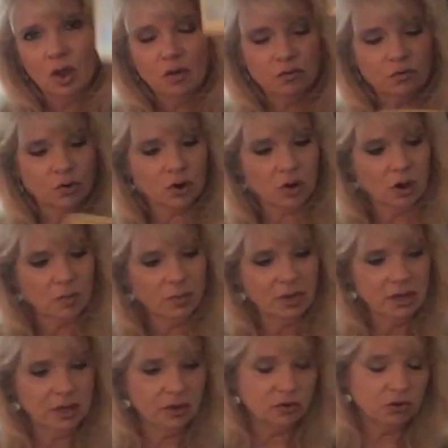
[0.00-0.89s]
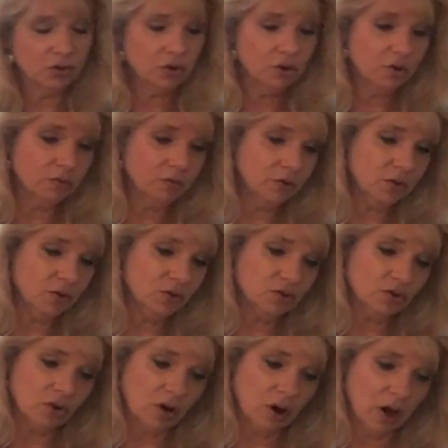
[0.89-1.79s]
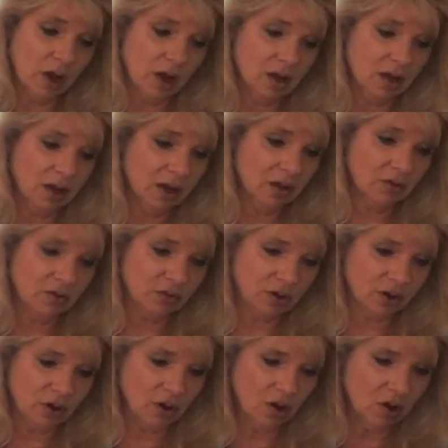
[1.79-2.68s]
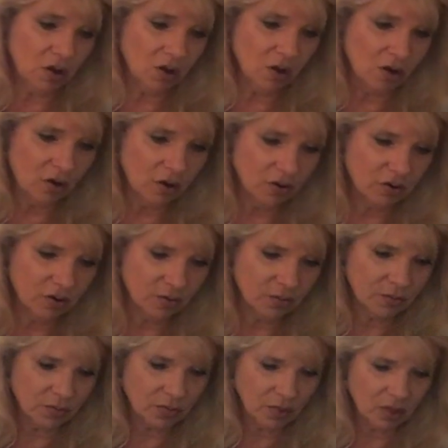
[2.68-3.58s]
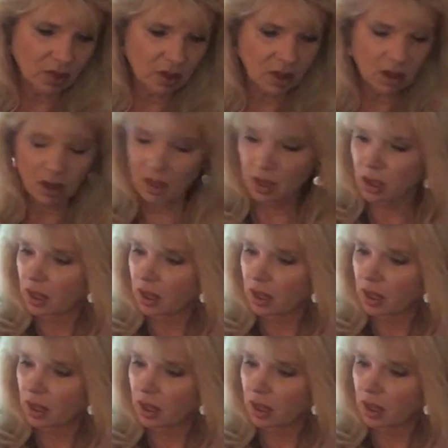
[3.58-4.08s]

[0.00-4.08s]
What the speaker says: for coming into your future. And it's the card, I